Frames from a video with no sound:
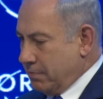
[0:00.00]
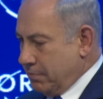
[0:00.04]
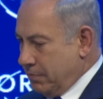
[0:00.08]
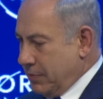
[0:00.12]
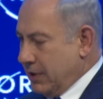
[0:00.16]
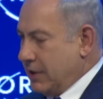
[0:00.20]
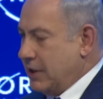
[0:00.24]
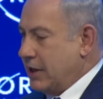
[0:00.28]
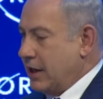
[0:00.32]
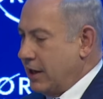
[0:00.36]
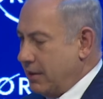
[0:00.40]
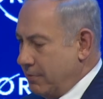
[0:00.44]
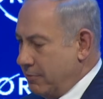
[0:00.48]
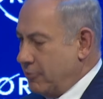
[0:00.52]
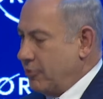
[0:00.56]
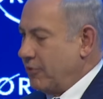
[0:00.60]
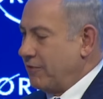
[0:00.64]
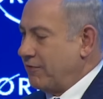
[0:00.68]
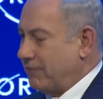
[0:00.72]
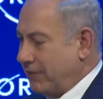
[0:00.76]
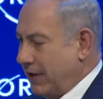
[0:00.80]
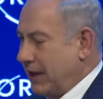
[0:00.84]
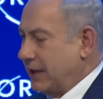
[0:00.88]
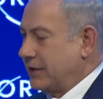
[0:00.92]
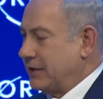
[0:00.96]
become
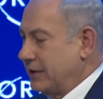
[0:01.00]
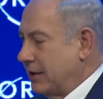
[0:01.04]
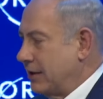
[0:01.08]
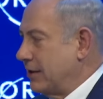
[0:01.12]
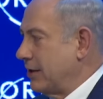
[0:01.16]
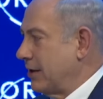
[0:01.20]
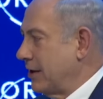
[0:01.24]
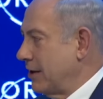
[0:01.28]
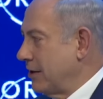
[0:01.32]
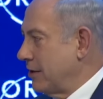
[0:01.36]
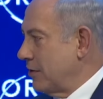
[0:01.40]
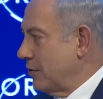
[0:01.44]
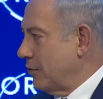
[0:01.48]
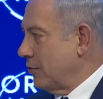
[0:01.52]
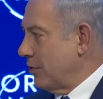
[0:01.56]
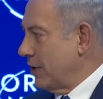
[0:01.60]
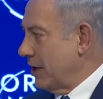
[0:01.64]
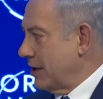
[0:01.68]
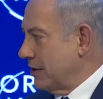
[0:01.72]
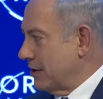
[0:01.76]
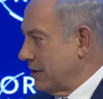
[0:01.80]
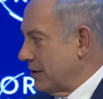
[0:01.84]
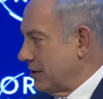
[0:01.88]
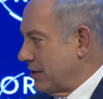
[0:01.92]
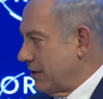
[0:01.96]
reflected in the
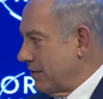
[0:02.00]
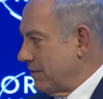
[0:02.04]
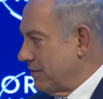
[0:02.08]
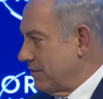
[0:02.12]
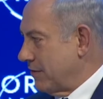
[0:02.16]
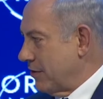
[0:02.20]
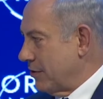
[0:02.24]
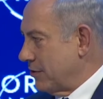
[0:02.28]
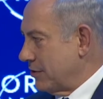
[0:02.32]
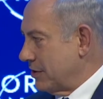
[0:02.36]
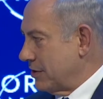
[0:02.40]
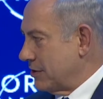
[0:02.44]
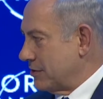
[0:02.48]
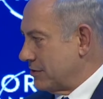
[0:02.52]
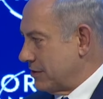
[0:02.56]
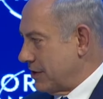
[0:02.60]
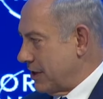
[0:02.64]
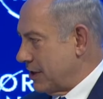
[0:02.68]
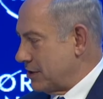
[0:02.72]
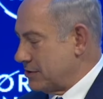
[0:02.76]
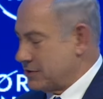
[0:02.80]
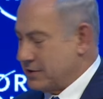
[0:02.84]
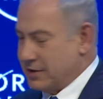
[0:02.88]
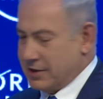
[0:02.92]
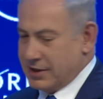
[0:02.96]
way that they vote
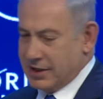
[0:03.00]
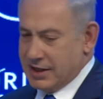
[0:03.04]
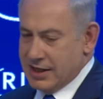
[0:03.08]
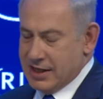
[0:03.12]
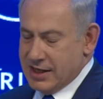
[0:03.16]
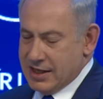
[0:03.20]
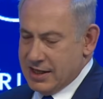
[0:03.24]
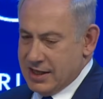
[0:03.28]
internationally.